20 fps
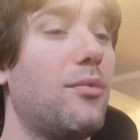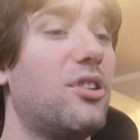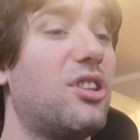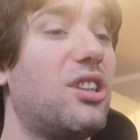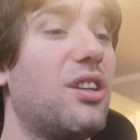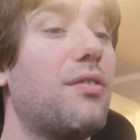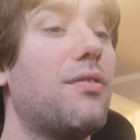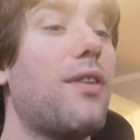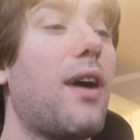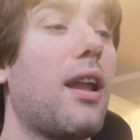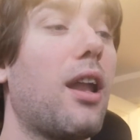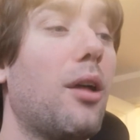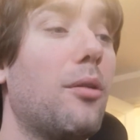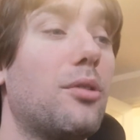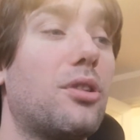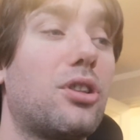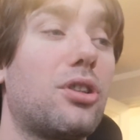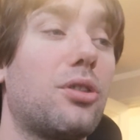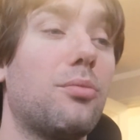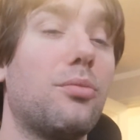
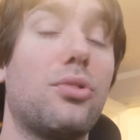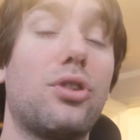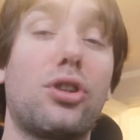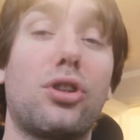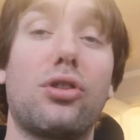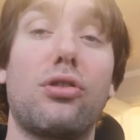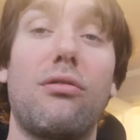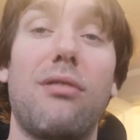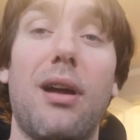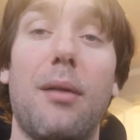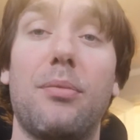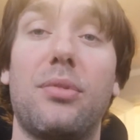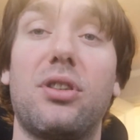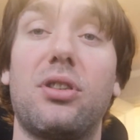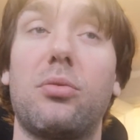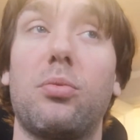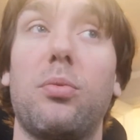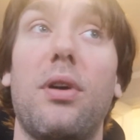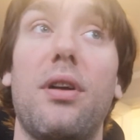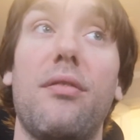developed some
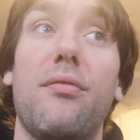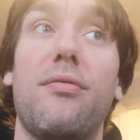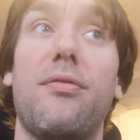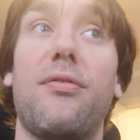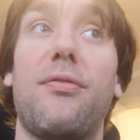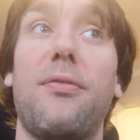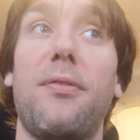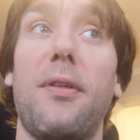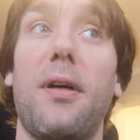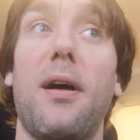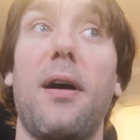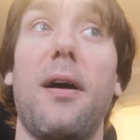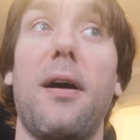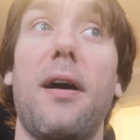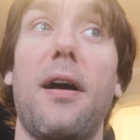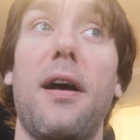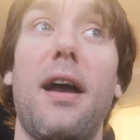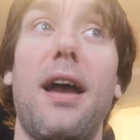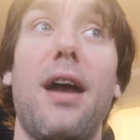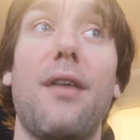scripts with
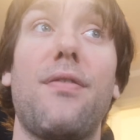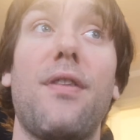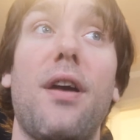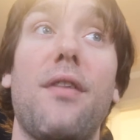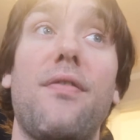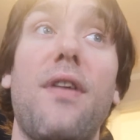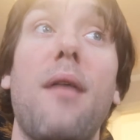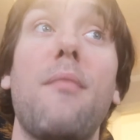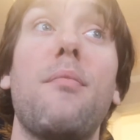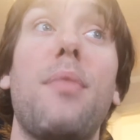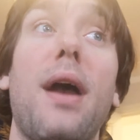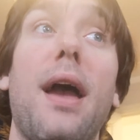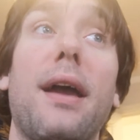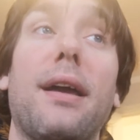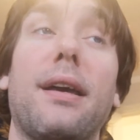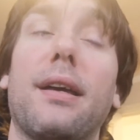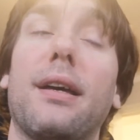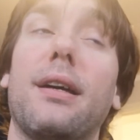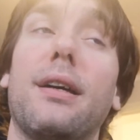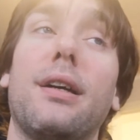
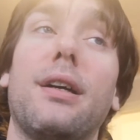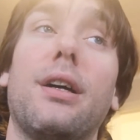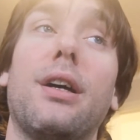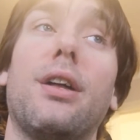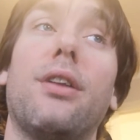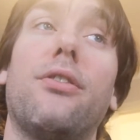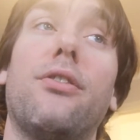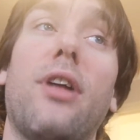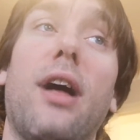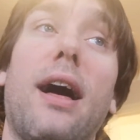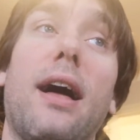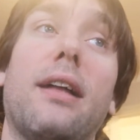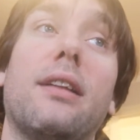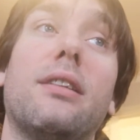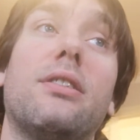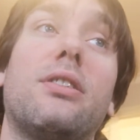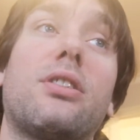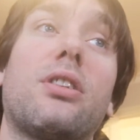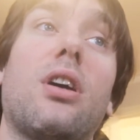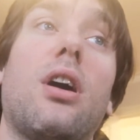FFmpeg that
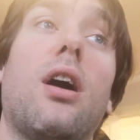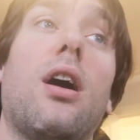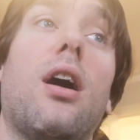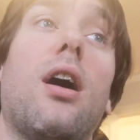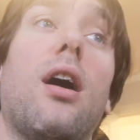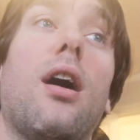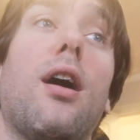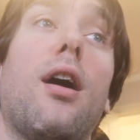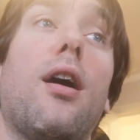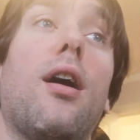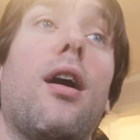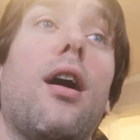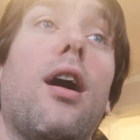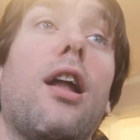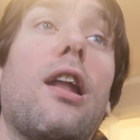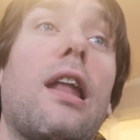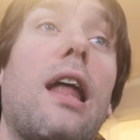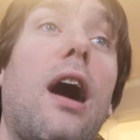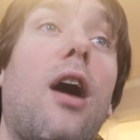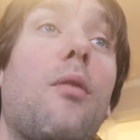
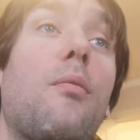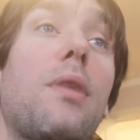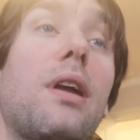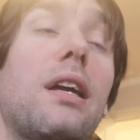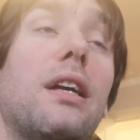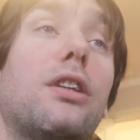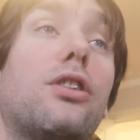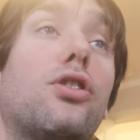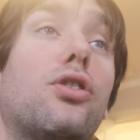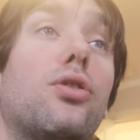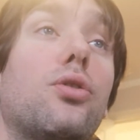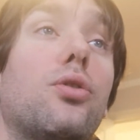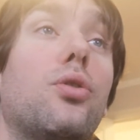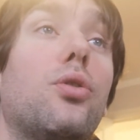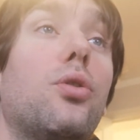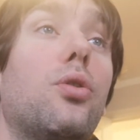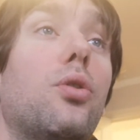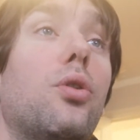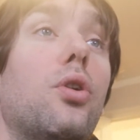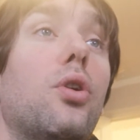allow me
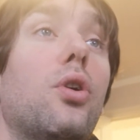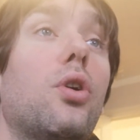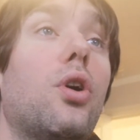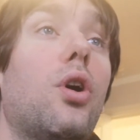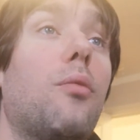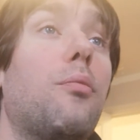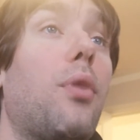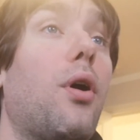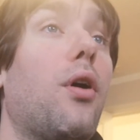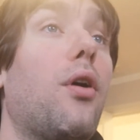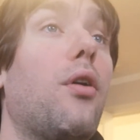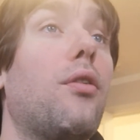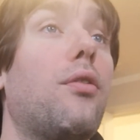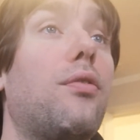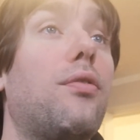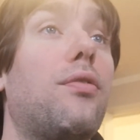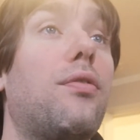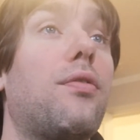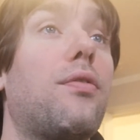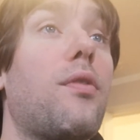to
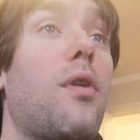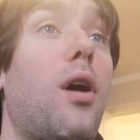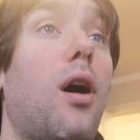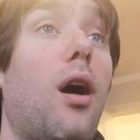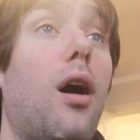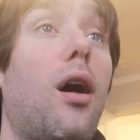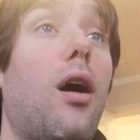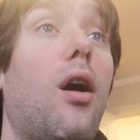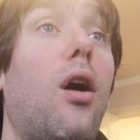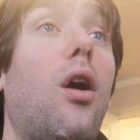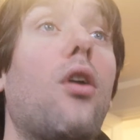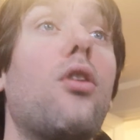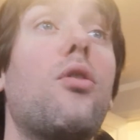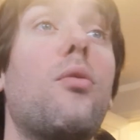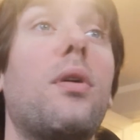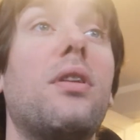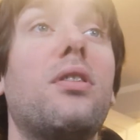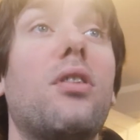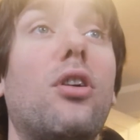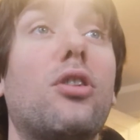both on the
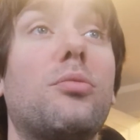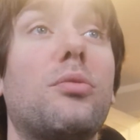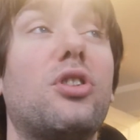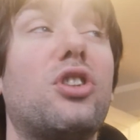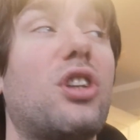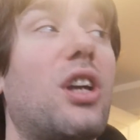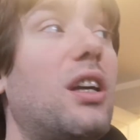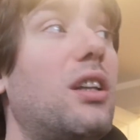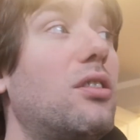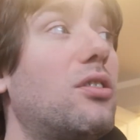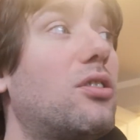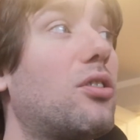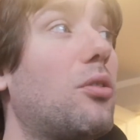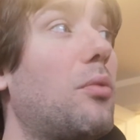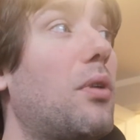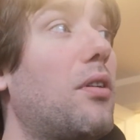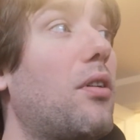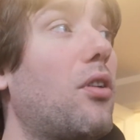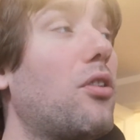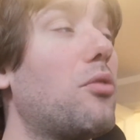Windows machine. So
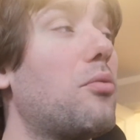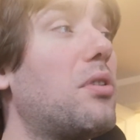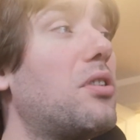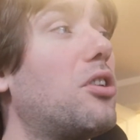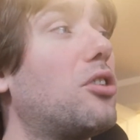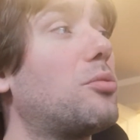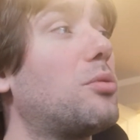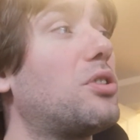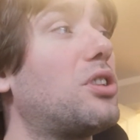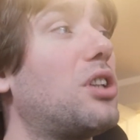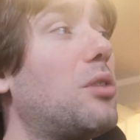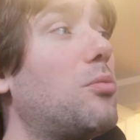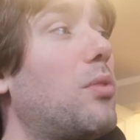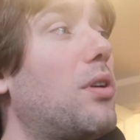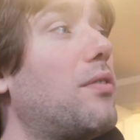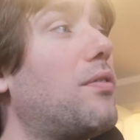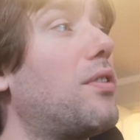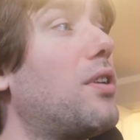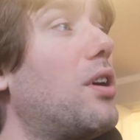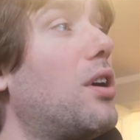on the Windows machine
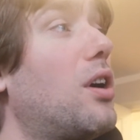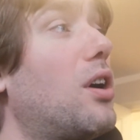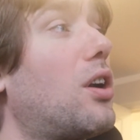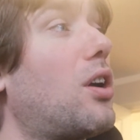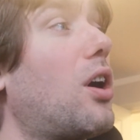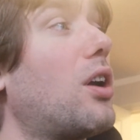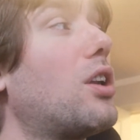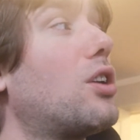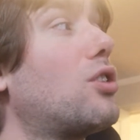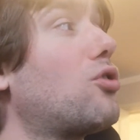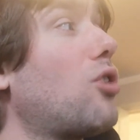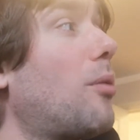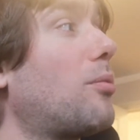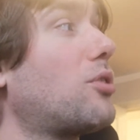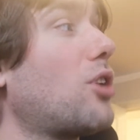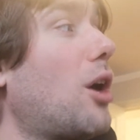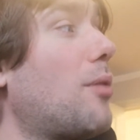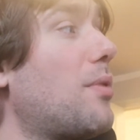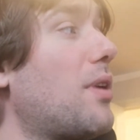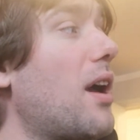we've kind of dropped
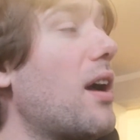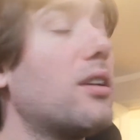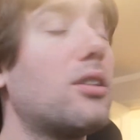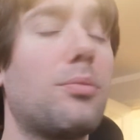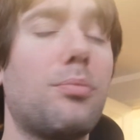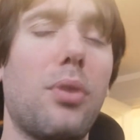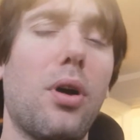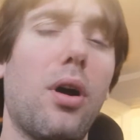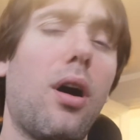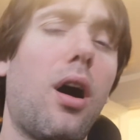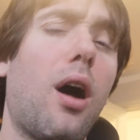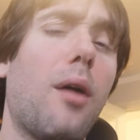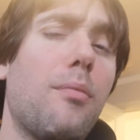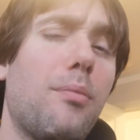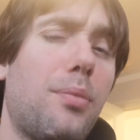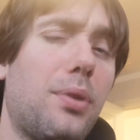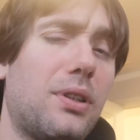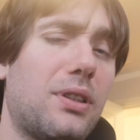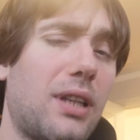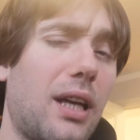OBS, but I'm
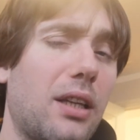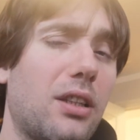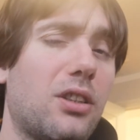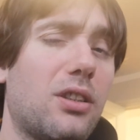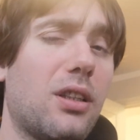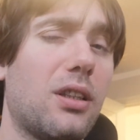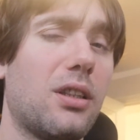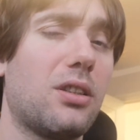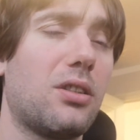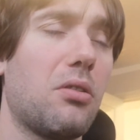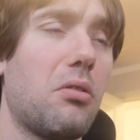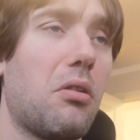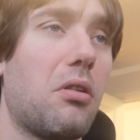potentially still